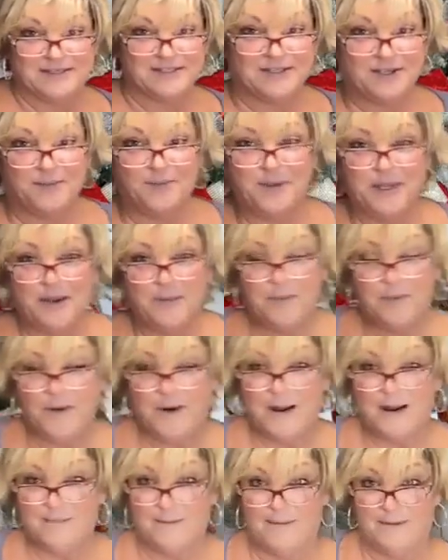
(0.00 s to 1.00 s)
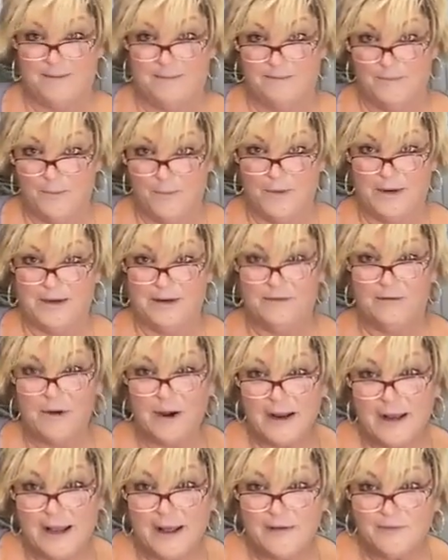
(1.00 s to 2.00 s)
This could be a problem. Whenever
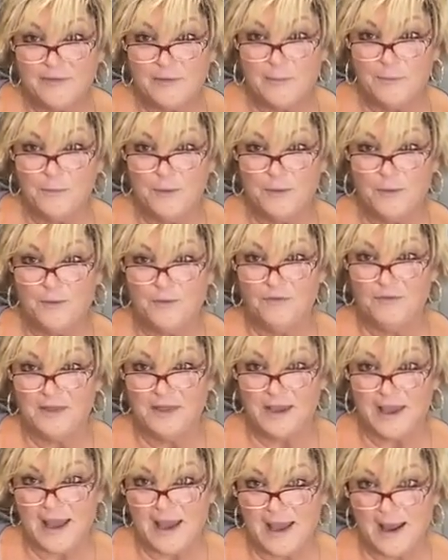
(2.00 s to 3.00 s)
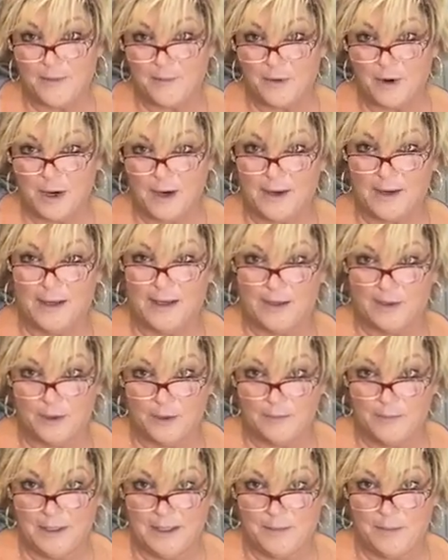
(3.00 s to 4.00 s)
I have to move the camera, it
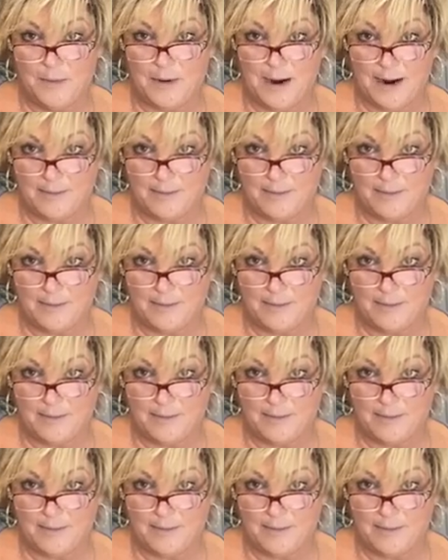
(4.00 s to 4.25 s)
could be a